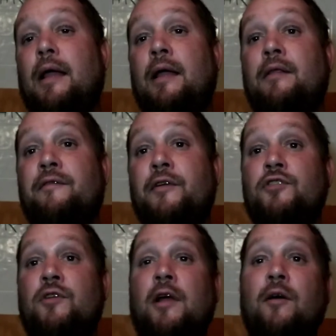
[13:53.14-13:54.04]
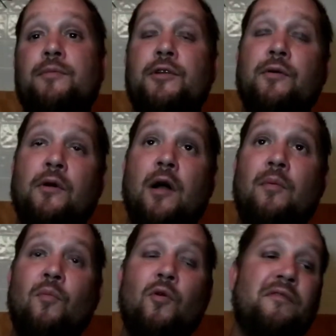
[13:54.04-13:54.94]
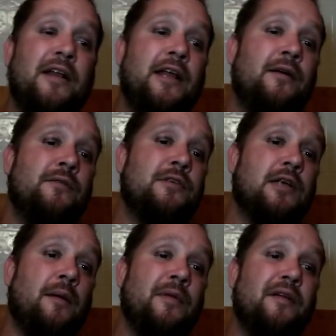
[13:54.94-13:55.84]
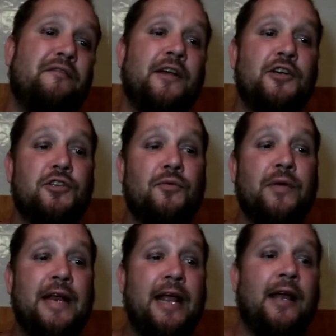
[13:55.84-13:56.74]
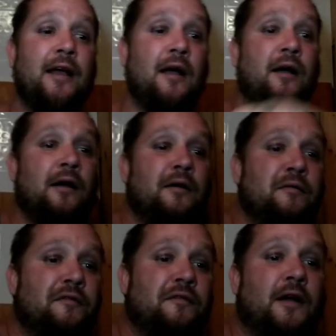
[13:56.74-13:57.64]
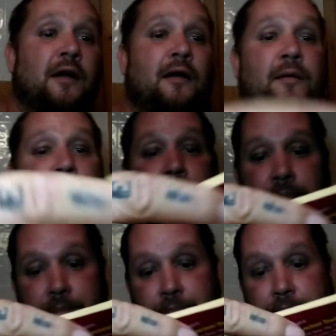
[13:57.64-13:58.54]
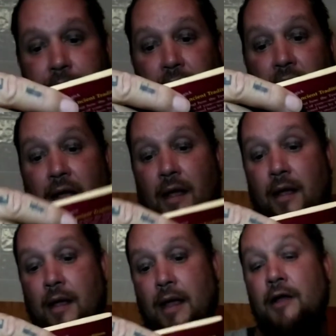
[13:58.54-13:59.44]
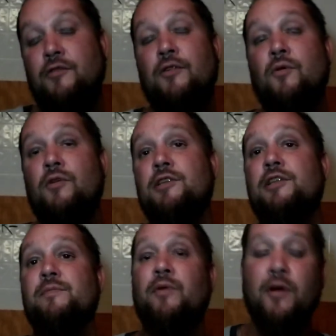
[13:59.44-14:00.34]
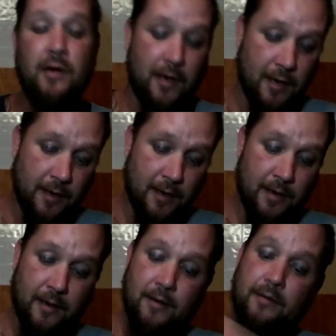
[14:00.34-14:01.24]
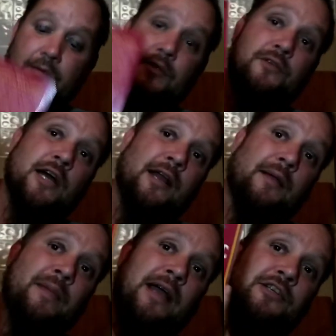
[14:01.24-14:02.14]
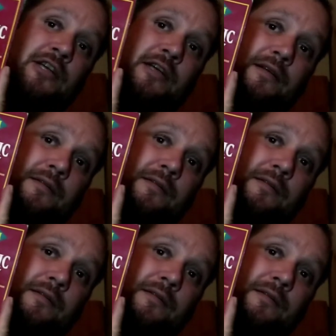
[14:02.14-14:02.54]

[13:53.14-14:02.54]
in the future, I hope to do a couple more videos. I'm going to finish the reading of um, Edward Thorsson's book, Teutonic Magic.